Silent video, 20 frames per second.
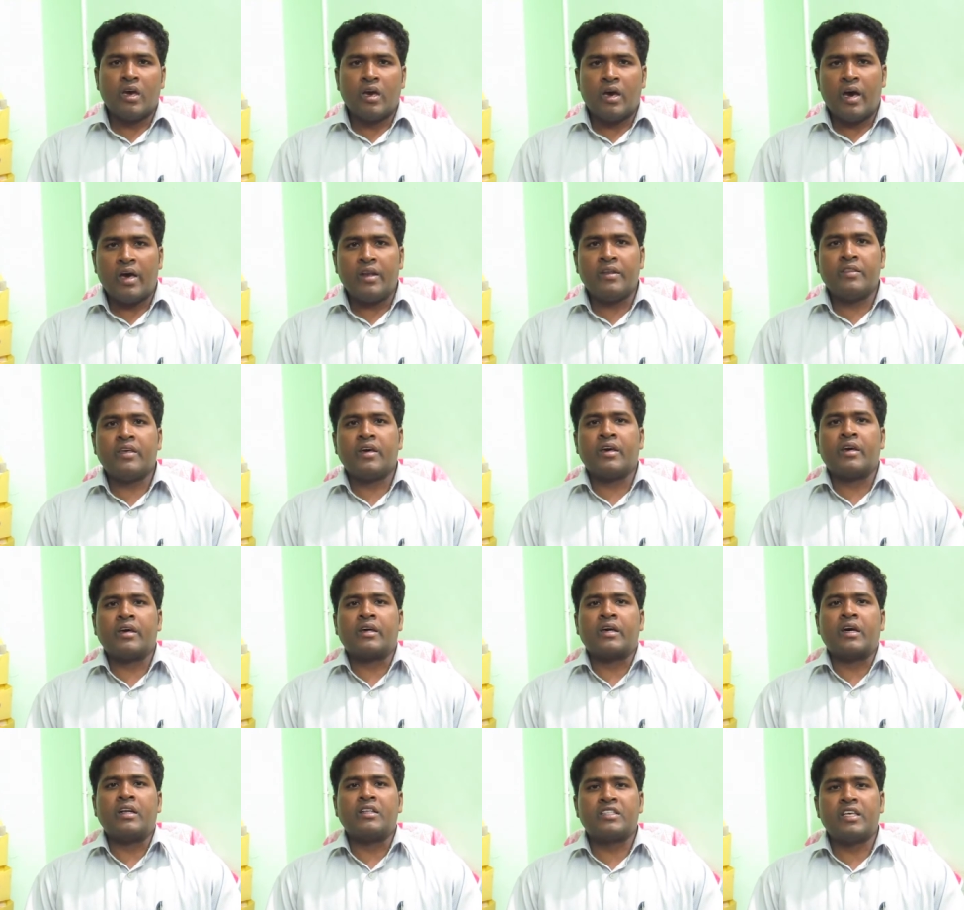and
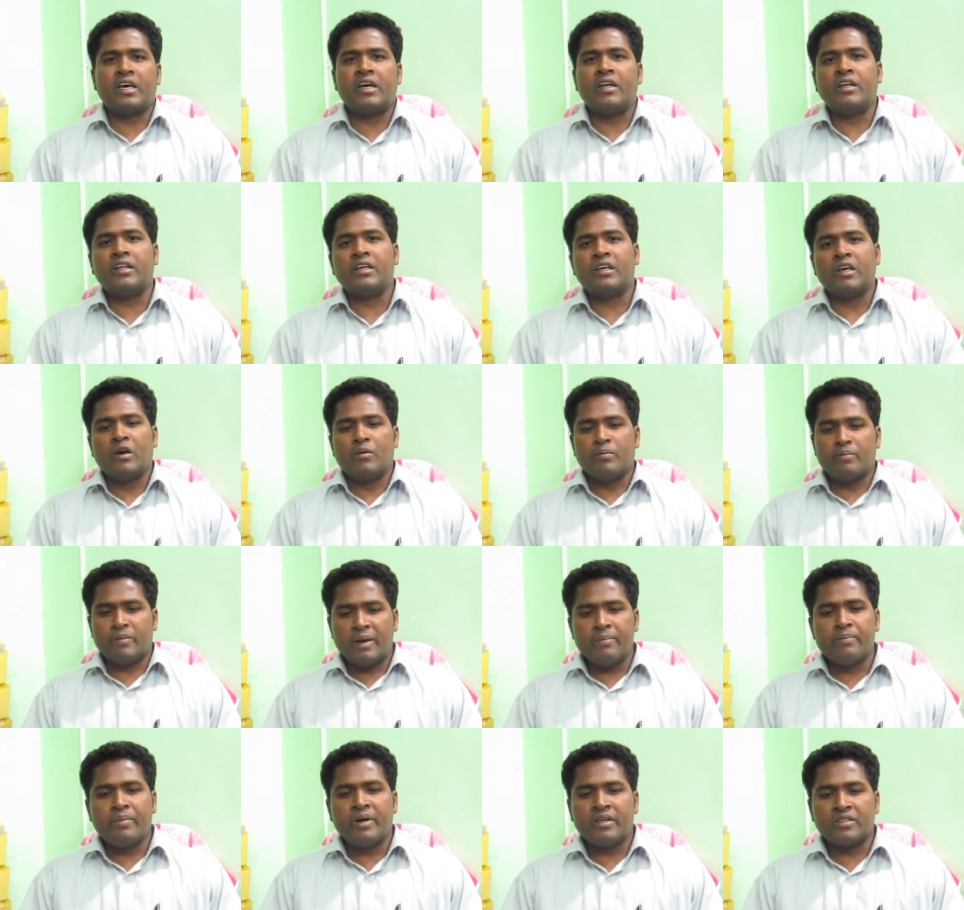the concerned
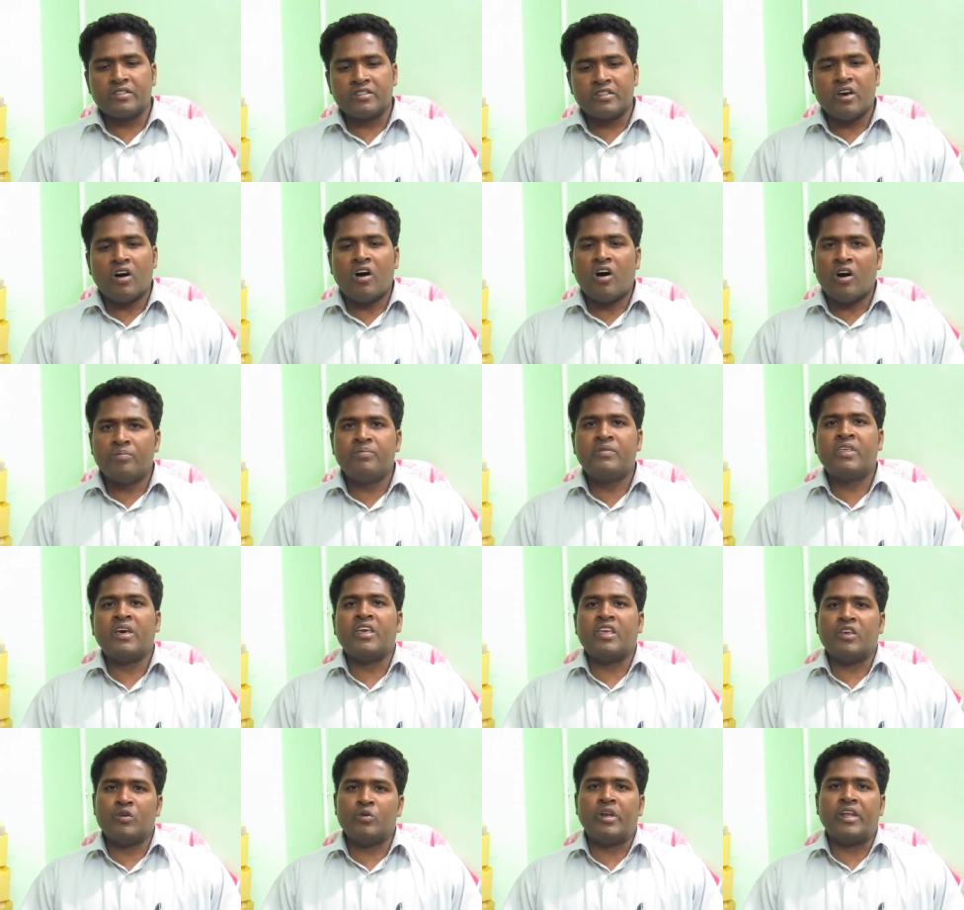members of
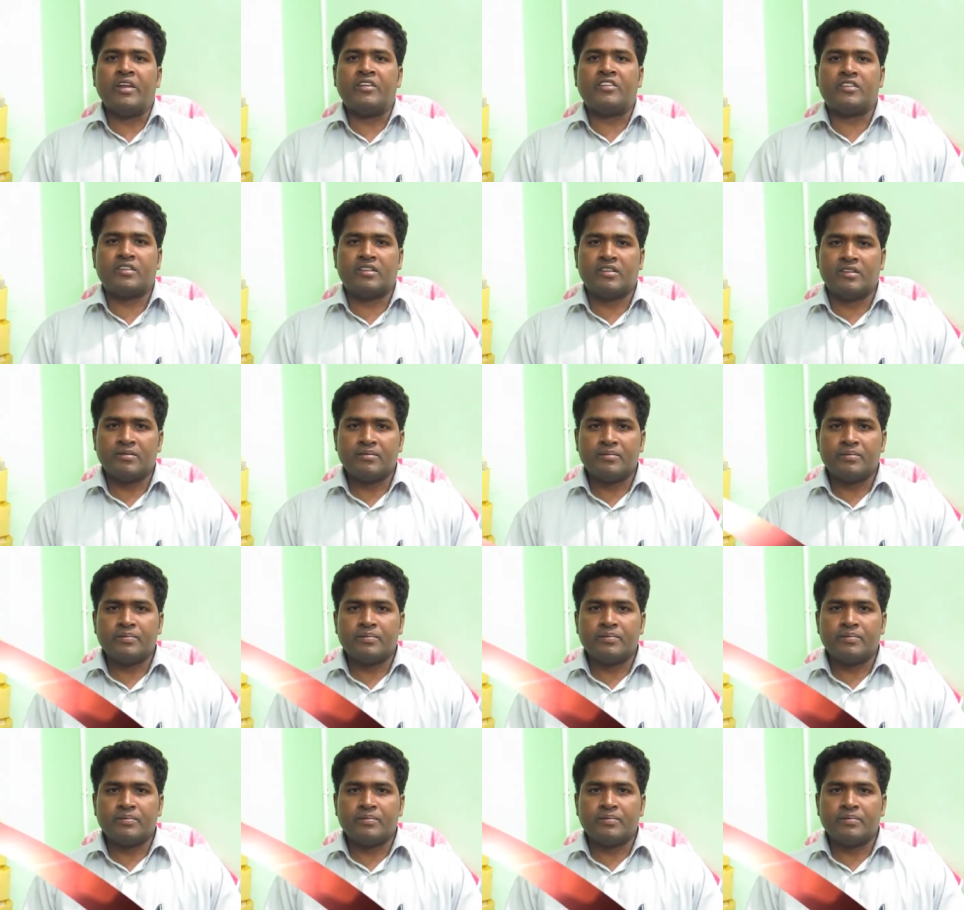the units.